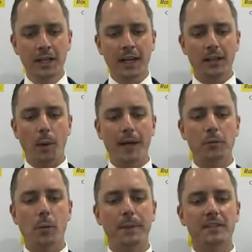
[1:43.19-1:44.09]
Now, the way
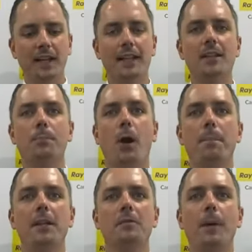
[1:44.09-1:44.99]
that we'll be selling the
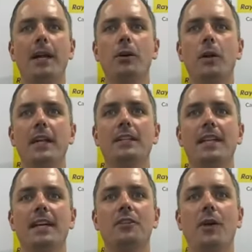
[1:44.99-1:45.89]
property is by calling it
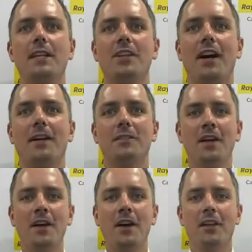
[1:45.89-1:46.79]
down 3
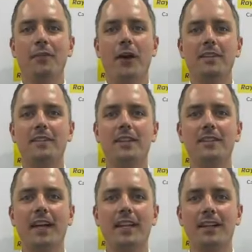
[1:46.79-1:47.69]
times. On the
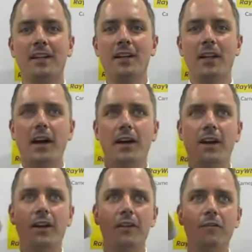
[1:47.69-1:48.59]
first, second,
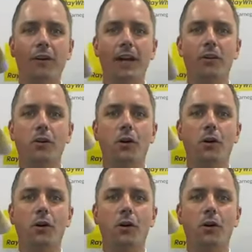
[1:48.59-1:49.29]
third, and final